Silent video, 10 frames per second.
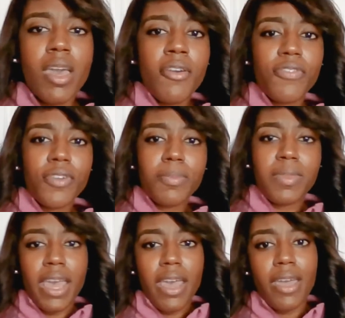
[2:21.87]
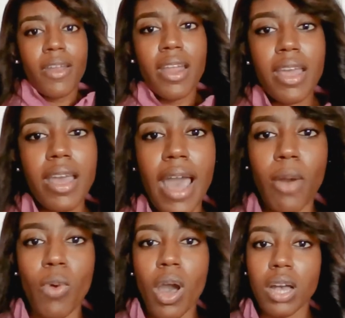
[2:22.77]
From there, I
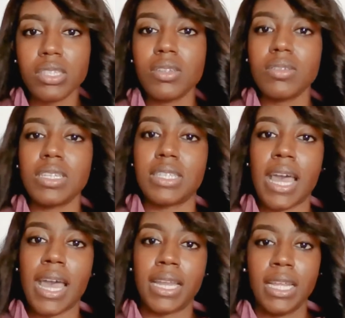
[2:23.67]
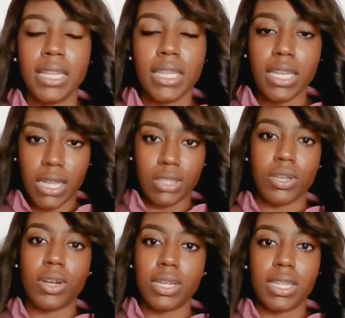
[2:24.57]
will also decide, look
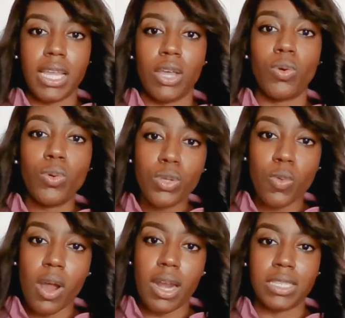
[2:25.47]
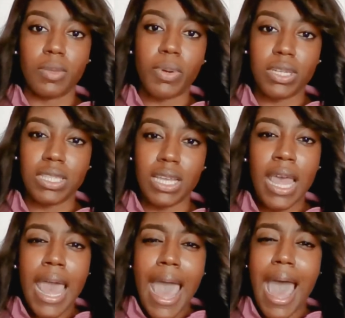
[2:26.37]
internally in who you are as a person.
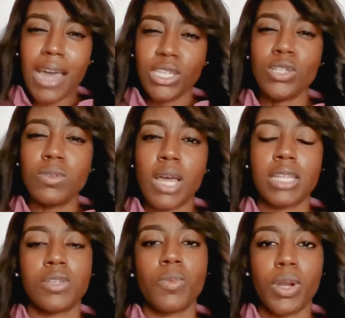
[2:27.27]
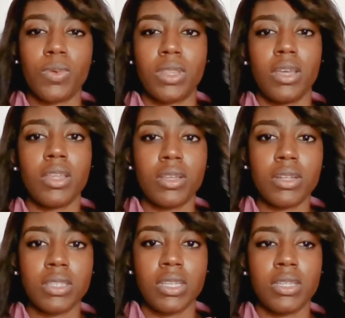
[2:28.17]
How do you like to work with
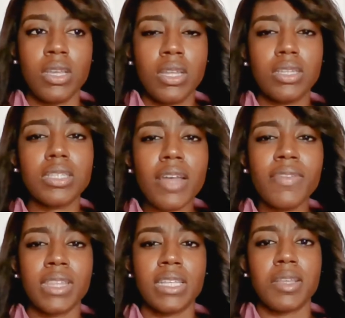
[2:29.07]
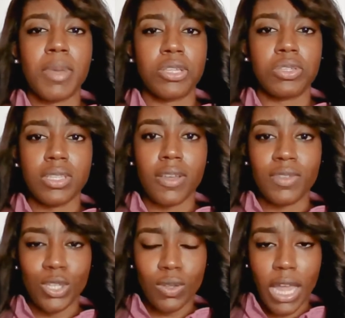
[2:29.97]
others and discover things about yourself?
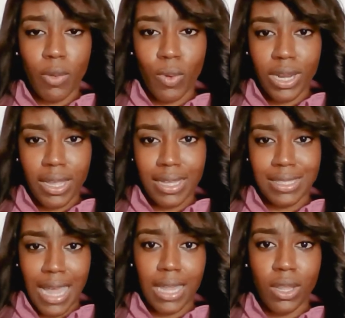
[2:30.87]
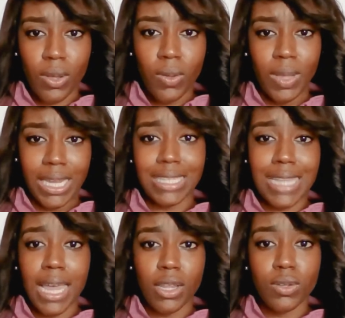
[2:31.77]
Do you like working in a
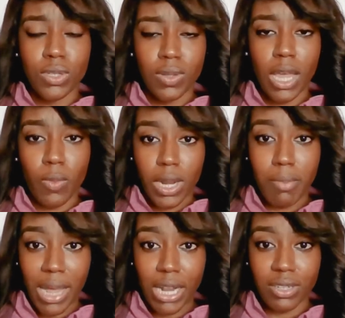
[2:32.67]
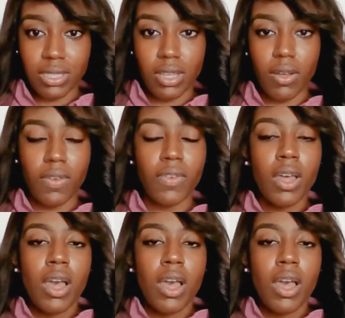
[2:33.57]
silo? Do you like working by yourself?